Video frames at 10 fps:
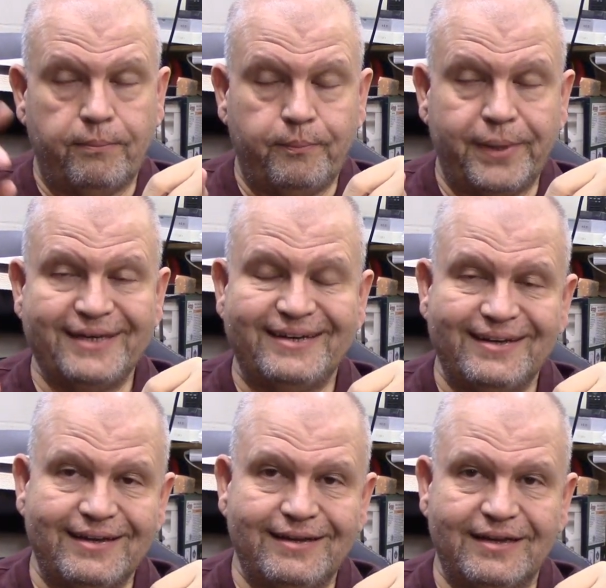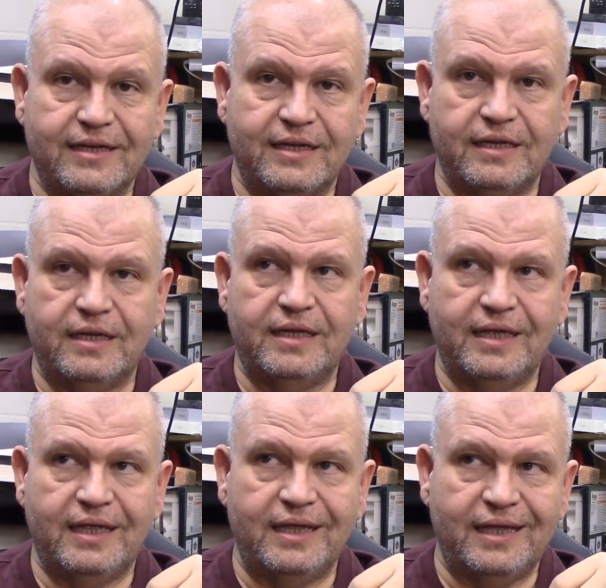But
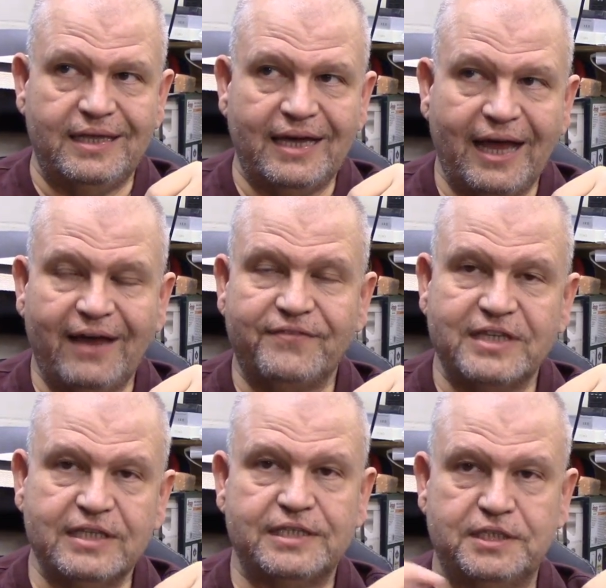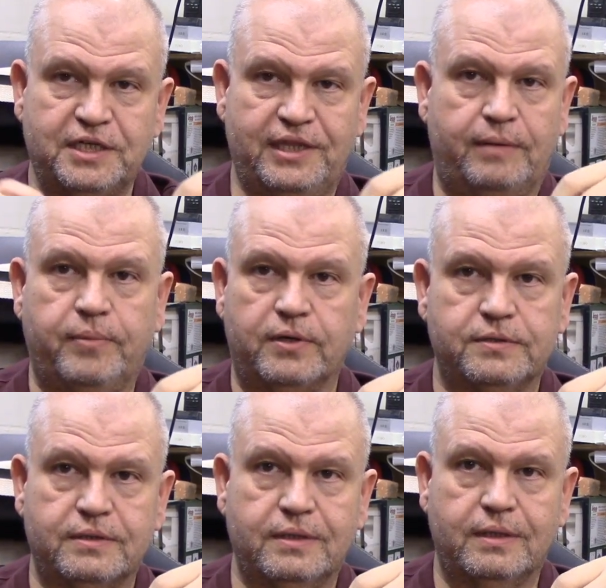you have to listen to that person.